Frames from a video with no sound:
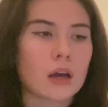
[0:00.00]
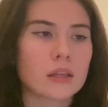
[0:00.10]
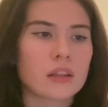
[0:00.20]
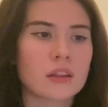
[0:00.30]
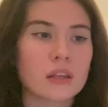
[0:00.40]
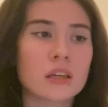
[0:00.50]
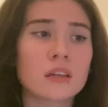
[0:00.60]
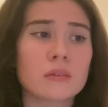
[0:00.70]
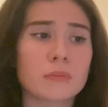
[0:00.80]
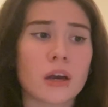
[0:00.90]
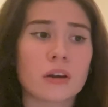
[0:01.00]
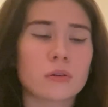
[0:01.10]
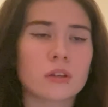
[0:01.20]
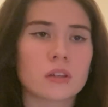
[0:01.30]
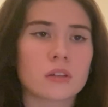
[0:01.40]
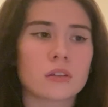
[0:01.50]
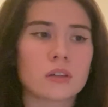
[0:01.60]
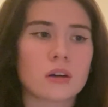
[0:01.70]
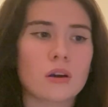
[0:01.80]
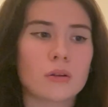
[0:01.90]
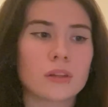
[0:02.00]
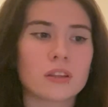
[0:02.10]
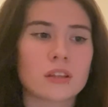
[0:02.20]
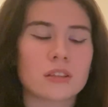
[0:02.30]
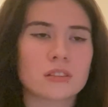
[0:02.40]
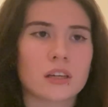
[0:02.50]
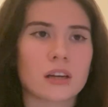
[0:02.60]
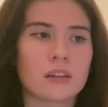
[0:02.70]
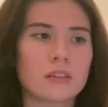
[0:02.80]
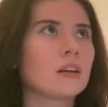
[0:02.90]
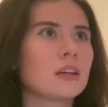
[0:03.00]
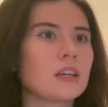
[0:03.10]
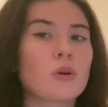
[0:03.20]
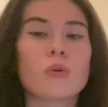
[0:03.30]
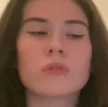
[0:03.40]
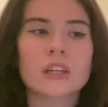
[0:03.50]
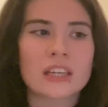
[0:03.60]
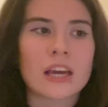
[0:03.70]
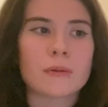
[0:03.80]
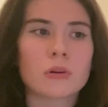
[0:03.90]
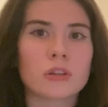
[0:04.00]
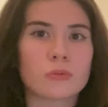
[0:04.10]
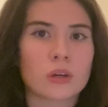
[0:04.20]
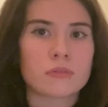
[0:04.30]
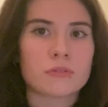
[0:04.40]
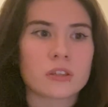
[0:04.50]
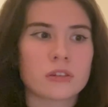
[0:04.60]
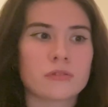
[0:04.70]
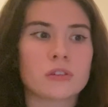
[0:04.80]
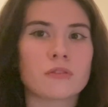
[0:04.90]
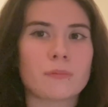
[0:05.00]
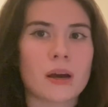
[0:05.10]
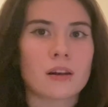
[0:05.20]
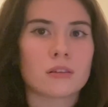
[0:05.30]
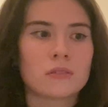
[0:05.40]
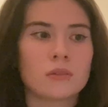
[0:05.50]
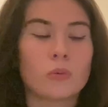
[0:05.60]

I think Byakuya only thinks that he overcame only one fear of battle.